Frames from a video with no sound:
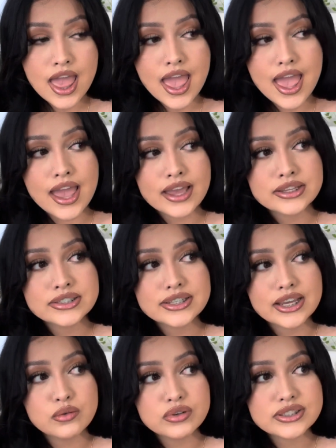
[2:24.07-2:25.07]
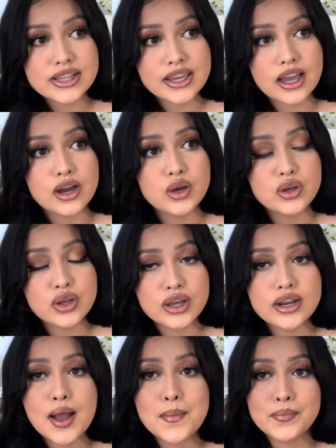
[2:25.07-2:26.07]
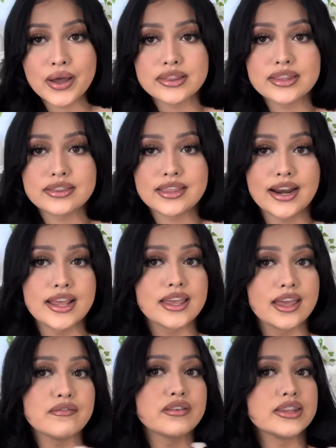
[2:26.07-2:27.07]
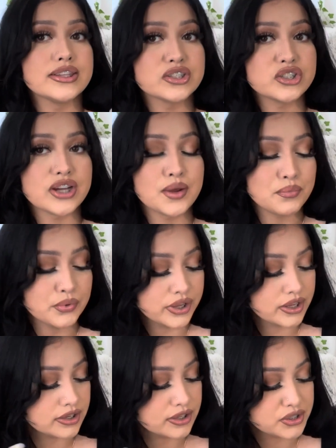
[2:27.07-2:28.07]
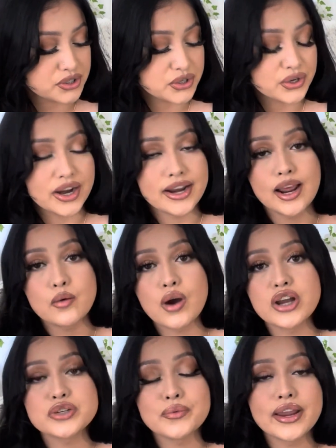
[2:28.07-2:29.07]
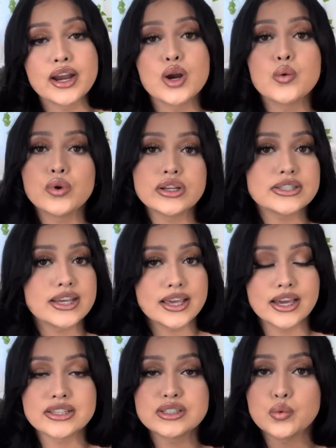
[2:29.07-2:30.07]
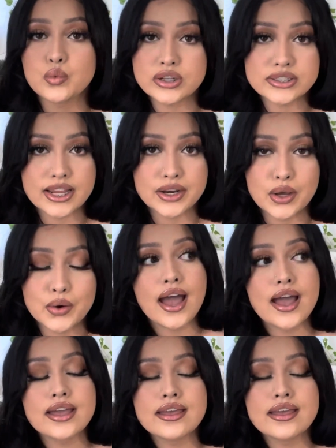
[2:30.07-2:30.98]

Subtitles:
and it was like a good month that I gave this shampoo and conditioner, and I washed my hair one day yes, one day no.